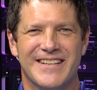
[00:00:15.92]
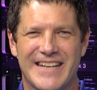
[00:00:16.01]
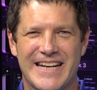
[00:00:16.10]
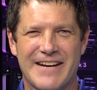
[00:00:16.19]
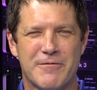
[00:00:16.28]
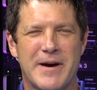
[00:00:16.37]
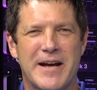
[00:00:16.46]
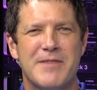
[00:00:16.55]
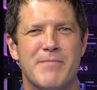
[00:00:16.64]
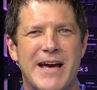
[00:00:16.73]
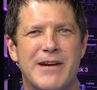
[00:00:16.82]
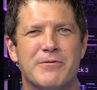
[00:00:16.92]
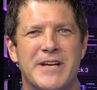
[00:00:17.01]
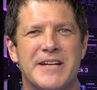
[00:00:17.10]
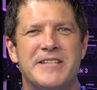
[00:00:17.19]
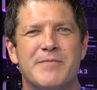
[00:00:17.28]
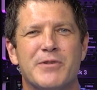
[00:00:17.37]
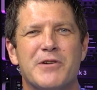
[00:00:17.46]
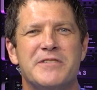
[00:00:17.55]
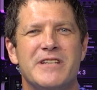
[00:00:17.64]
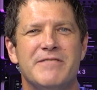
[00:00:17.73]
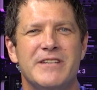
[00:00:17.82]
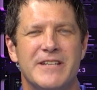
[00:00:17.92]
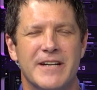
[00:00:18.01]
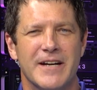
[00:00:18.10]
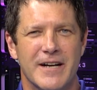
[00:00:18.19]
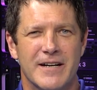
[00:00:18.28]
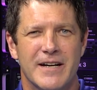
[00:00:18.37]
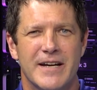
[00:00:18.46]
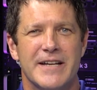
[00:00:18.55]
Hey everybody, Mike with ITProTV here,